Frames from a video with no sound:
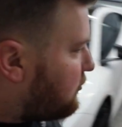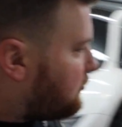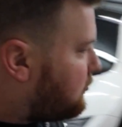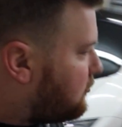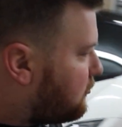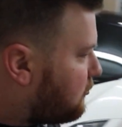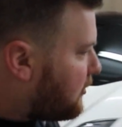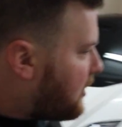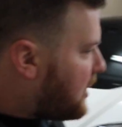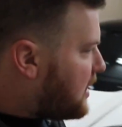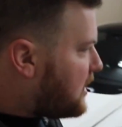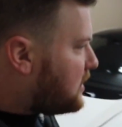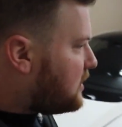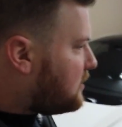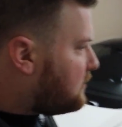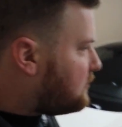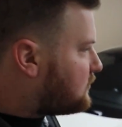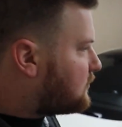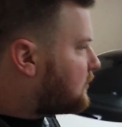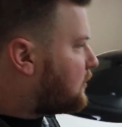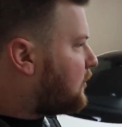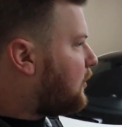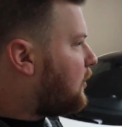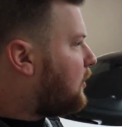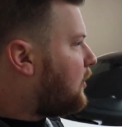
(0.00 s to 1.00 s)
Grady's
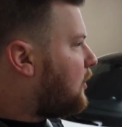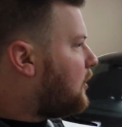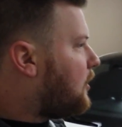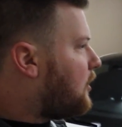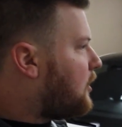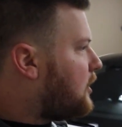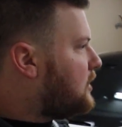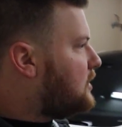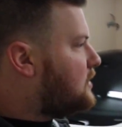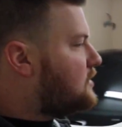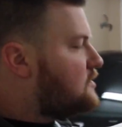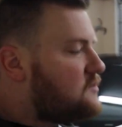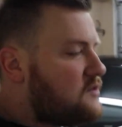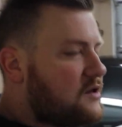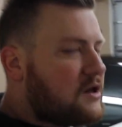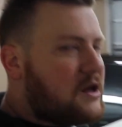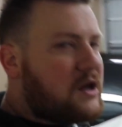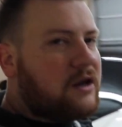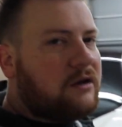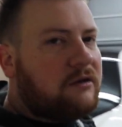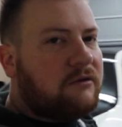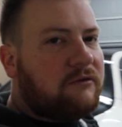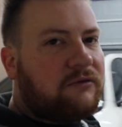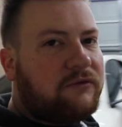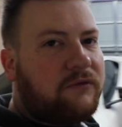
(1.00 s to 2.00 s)
car is
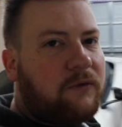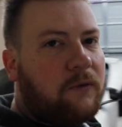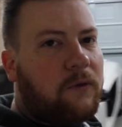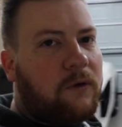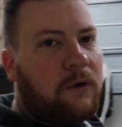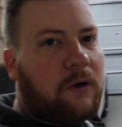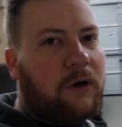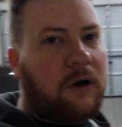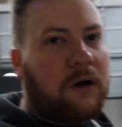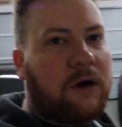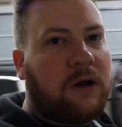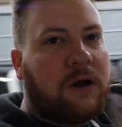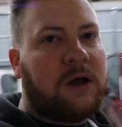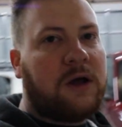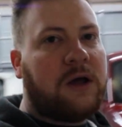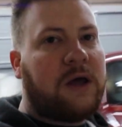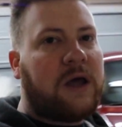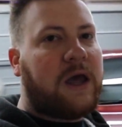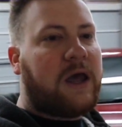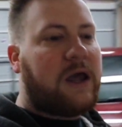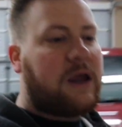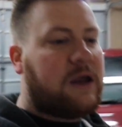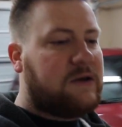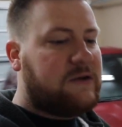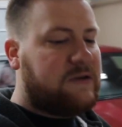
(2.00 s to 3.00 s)
in for
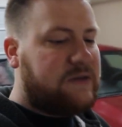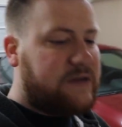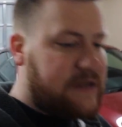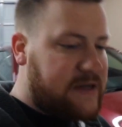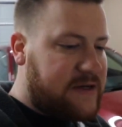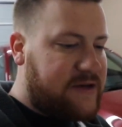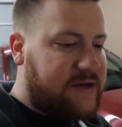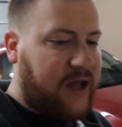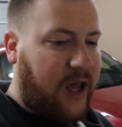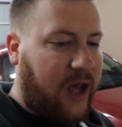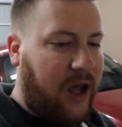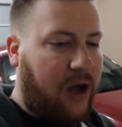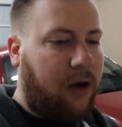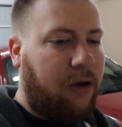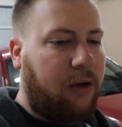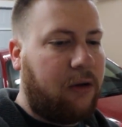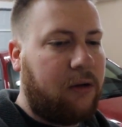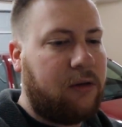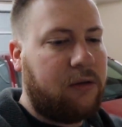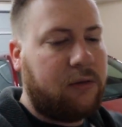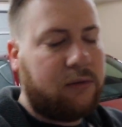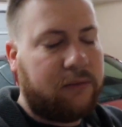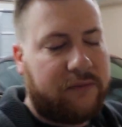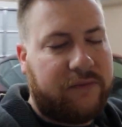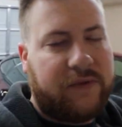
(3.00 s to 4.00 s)
a detail,
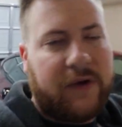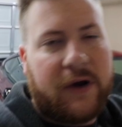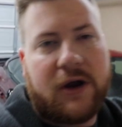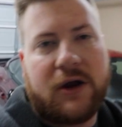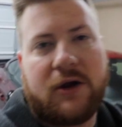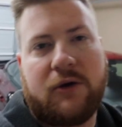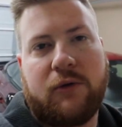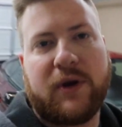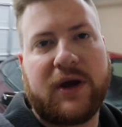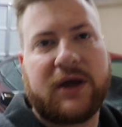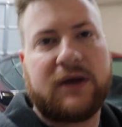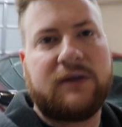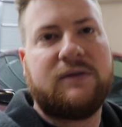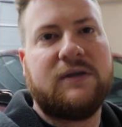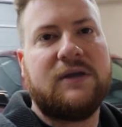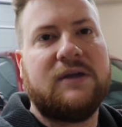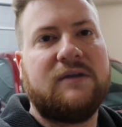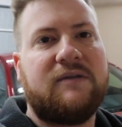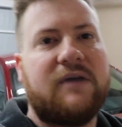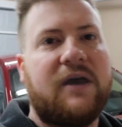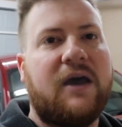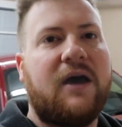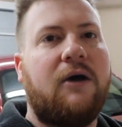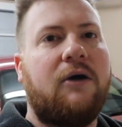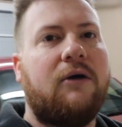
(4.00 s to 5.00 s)
very quick
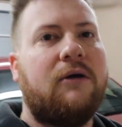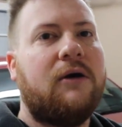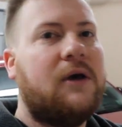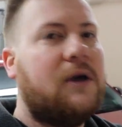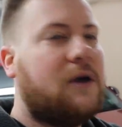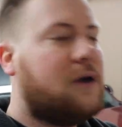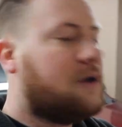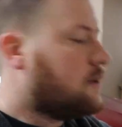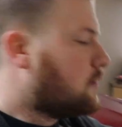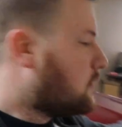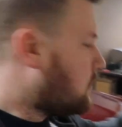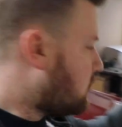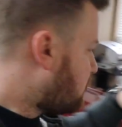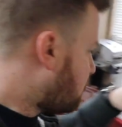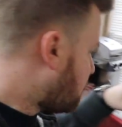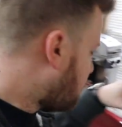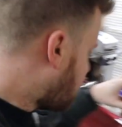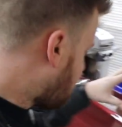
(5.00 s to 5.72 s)
detail, because the